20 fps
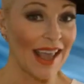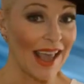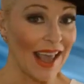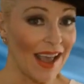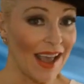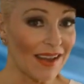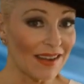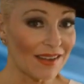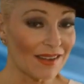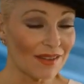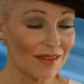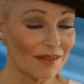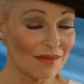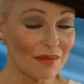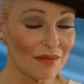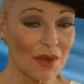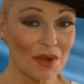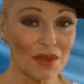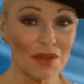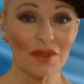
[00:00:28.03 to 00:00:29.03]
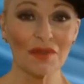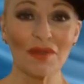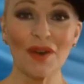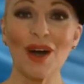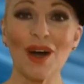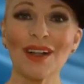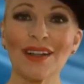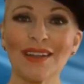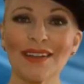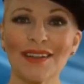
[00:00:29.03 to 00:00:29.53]
And most of
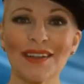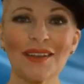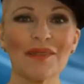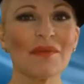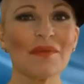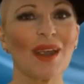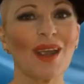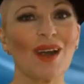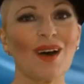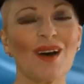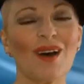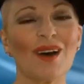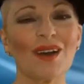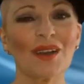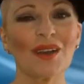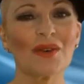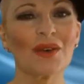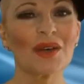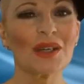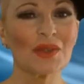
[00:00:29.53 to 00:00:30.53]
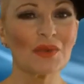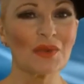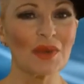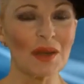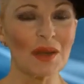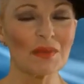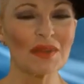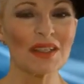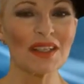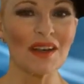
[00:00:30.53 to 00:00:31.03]
all, may all your
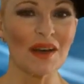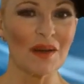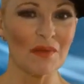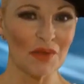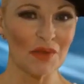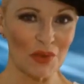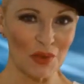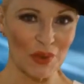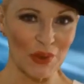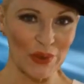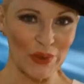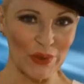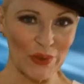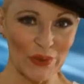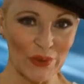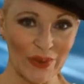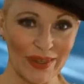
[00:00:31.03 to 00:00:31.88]
dreams come true.